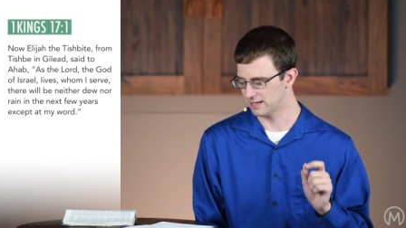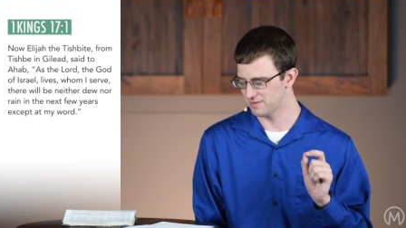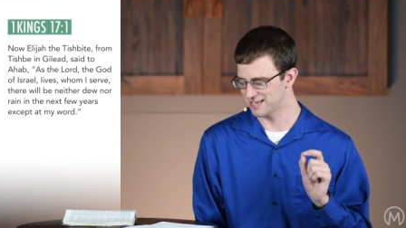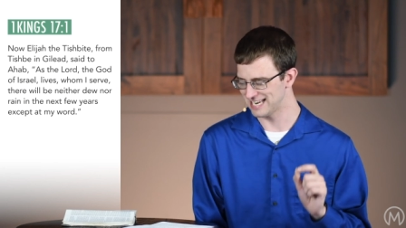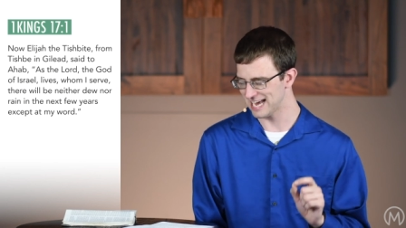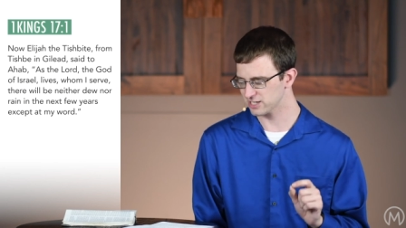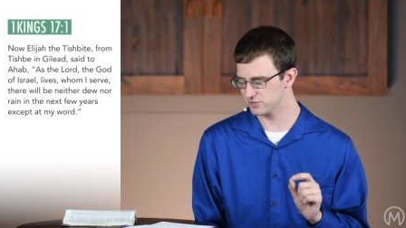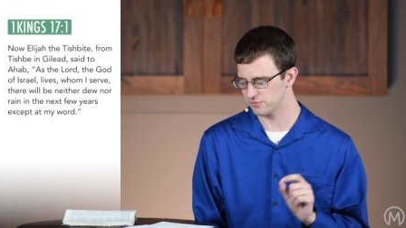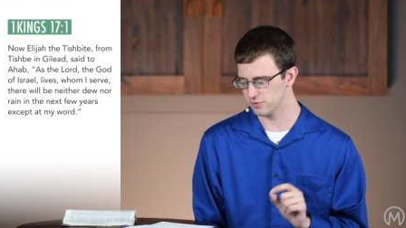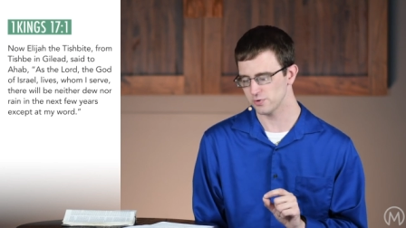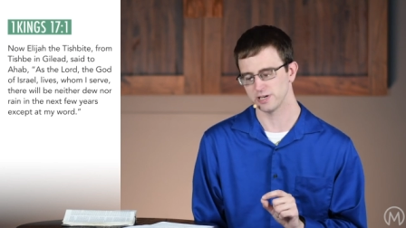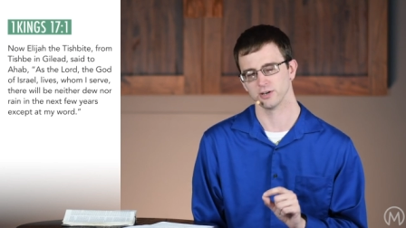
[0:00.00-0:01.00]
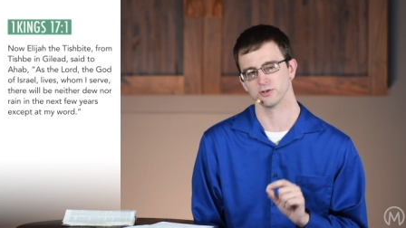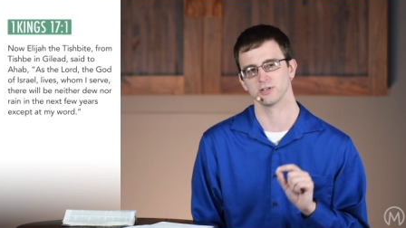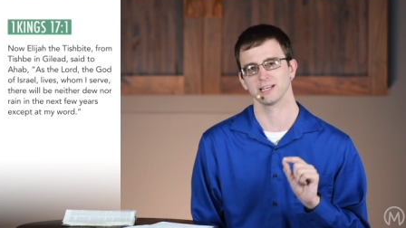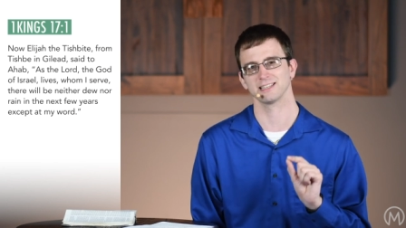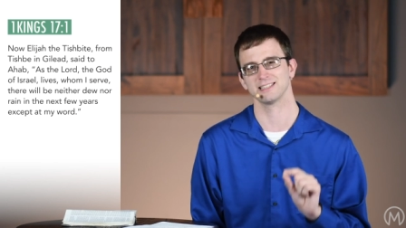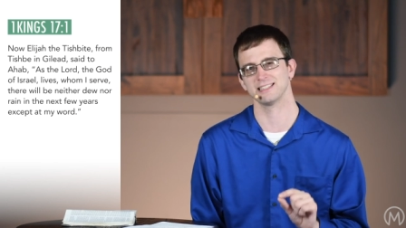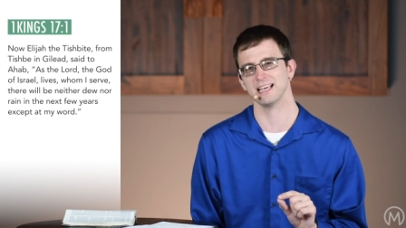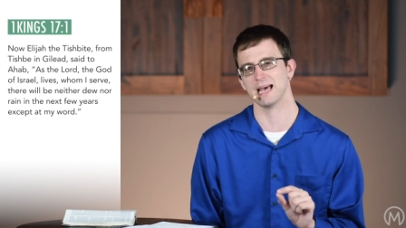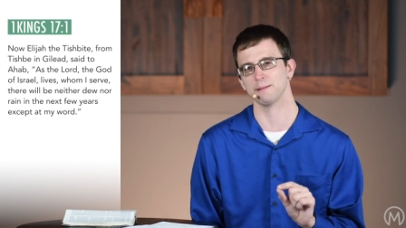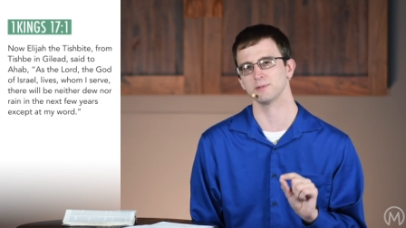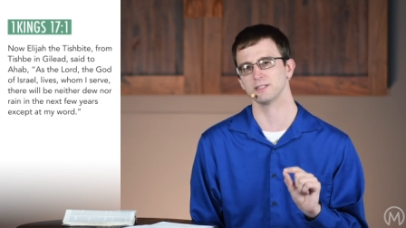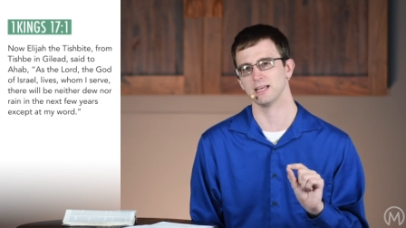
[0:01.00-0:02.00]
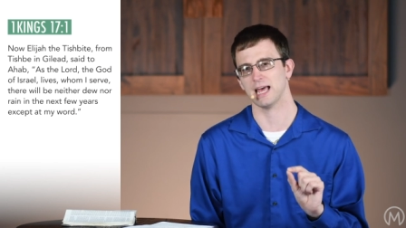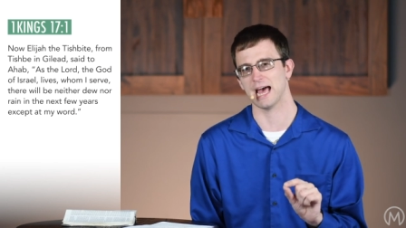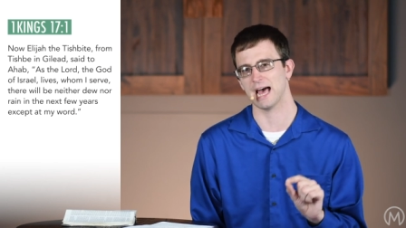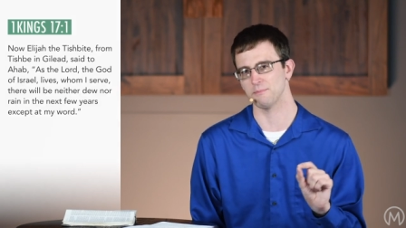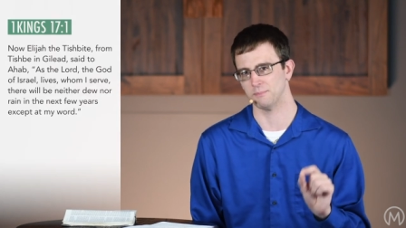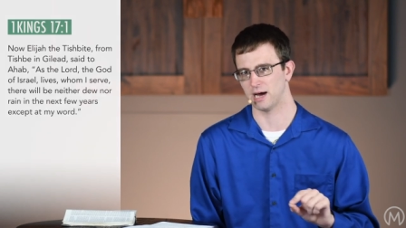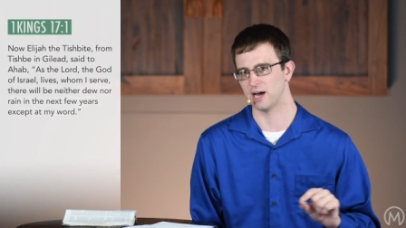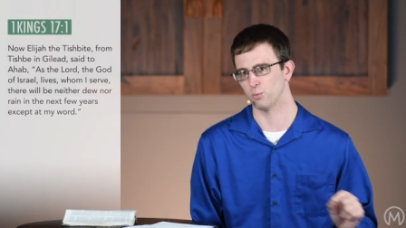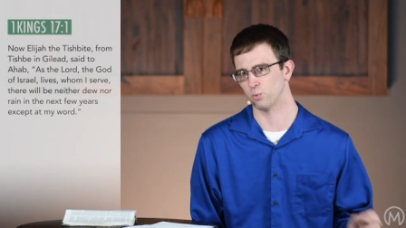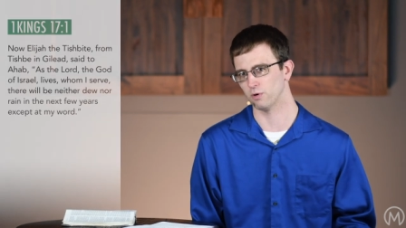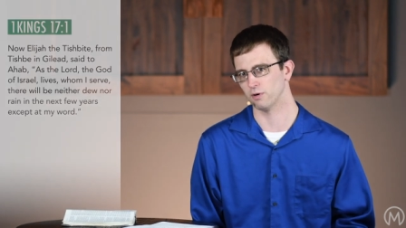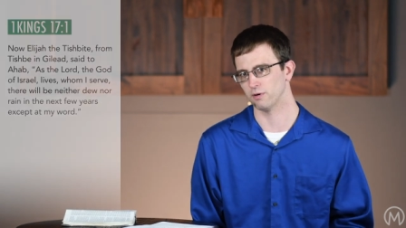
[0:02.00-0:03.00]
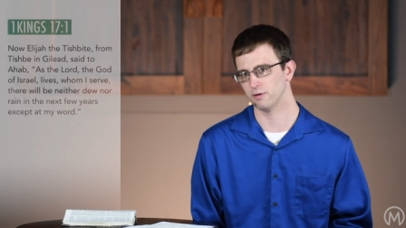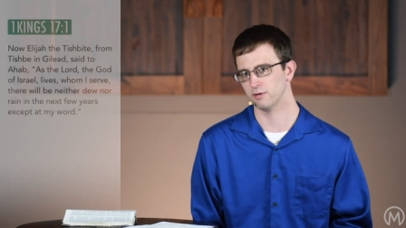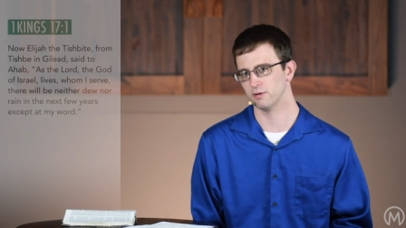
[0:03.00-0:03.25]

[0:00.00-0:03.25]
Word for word: in the next few years except at my word.